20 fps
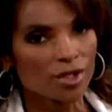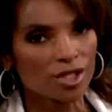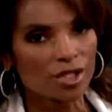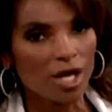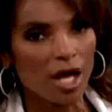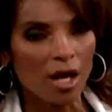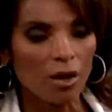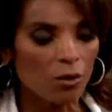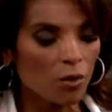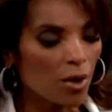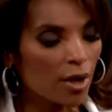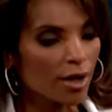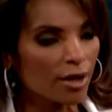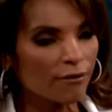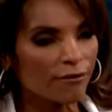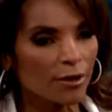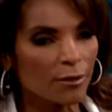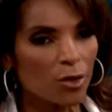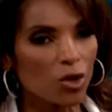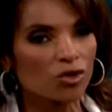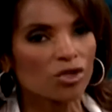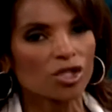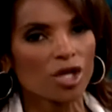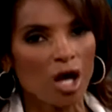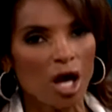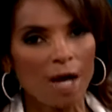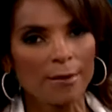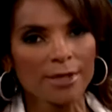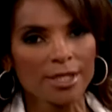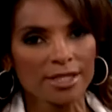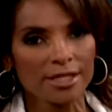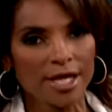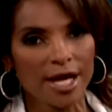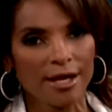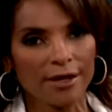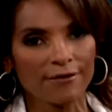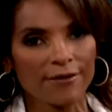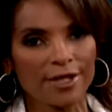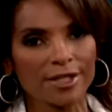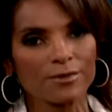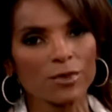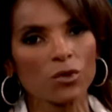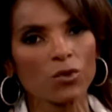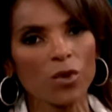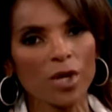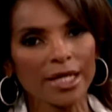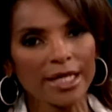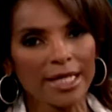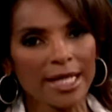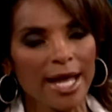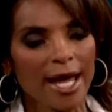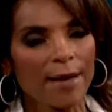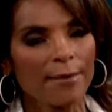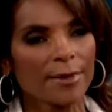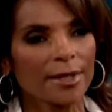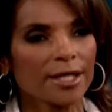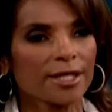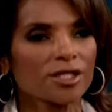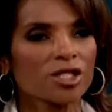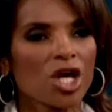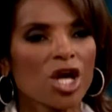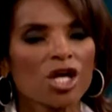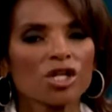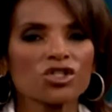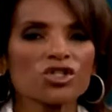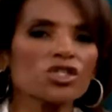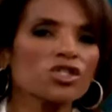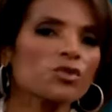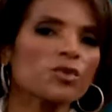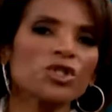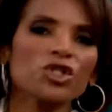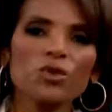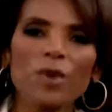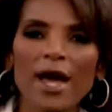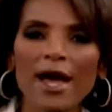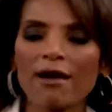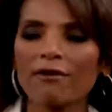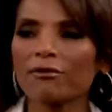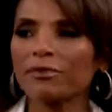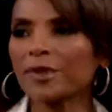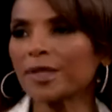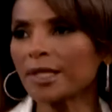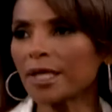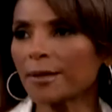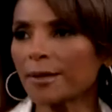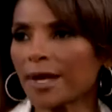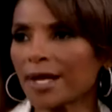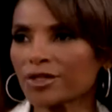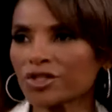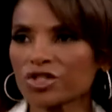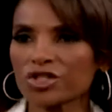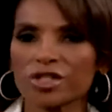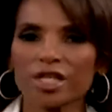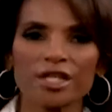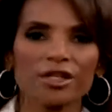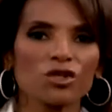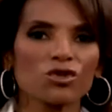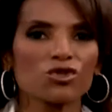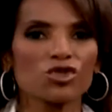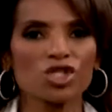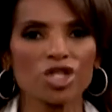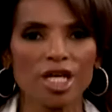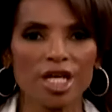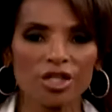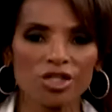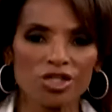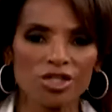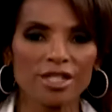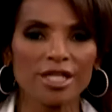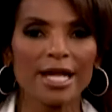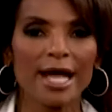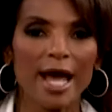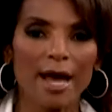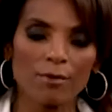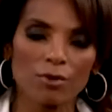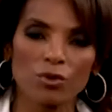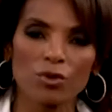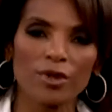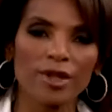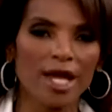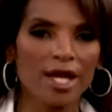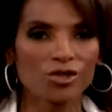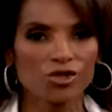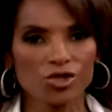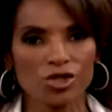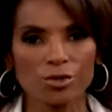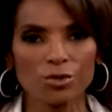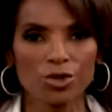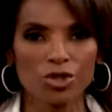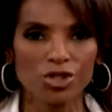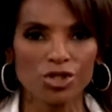it's not one of the most common side effects. But what can happen is just when you have PMS, just like those changes that happen with estrogen,